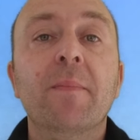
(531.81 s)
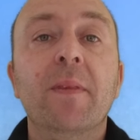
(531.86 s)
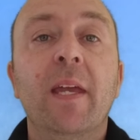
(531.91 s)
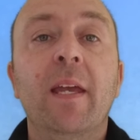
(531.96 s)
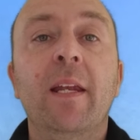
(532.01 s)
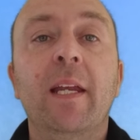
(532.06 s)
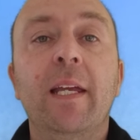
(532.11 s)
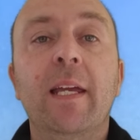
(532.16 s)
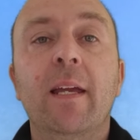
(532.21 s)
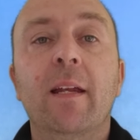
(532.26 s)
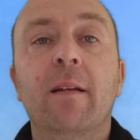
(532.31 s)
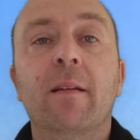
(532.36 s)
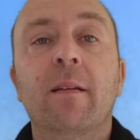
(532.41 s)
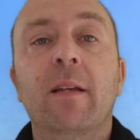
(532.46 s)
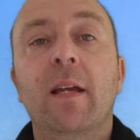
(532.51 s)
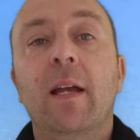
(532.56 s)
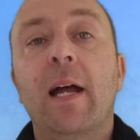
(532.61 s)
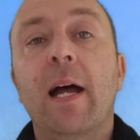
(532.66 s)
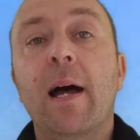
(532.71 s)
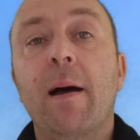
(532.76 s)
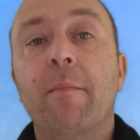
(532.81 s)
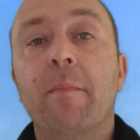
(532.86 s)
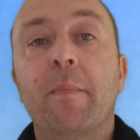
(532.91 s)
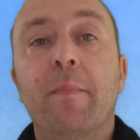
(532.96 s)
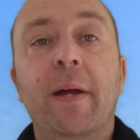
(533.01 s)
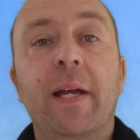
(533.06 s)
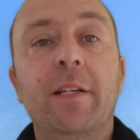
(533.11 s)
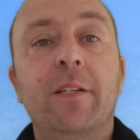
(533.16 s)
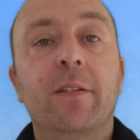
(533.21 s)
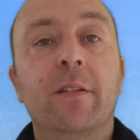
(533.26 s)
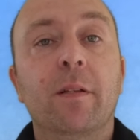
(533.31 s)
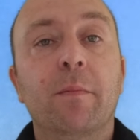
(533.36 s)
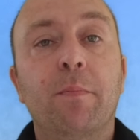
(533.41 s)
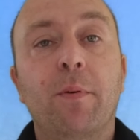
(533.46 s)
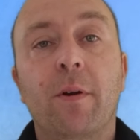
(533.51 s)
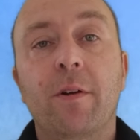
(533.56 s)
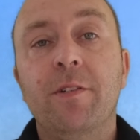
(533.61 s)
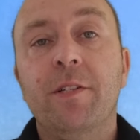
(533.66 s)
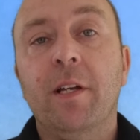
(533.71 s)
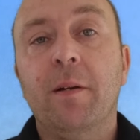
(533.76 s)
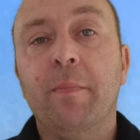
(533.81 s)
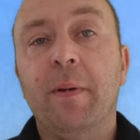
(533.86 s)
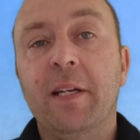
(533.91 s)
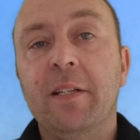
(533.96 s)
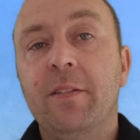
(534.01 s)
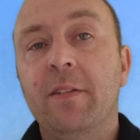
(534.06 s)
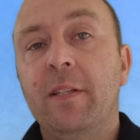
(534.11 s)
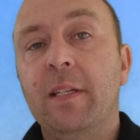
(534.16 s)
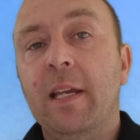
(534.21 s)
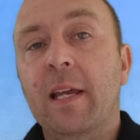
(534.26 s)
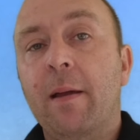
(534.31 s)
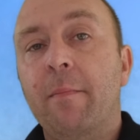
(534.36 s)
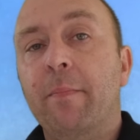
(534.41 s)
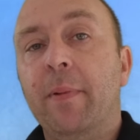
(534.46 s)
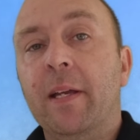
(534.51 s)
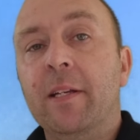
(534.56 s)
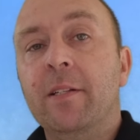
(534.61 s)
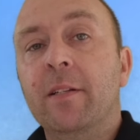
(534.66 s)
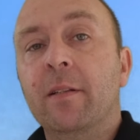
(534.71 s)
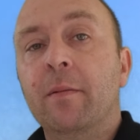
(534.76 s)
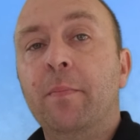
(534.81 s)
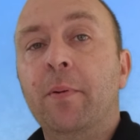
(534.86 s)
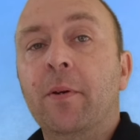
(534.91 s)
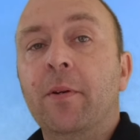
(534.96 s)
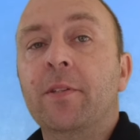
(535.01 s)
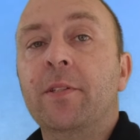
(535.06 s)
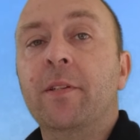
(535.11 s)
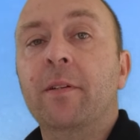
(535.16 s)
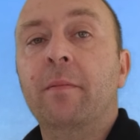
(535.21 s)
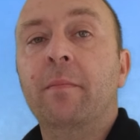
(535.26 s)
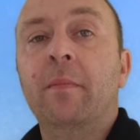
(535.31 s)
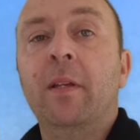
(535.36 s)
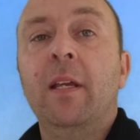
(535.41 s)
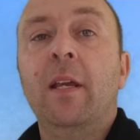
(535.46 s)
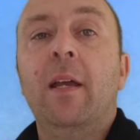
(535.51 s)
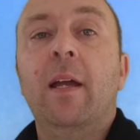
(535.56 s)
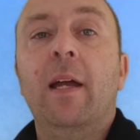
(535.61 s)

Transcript: And again, based on the project, based on the app, based on the person,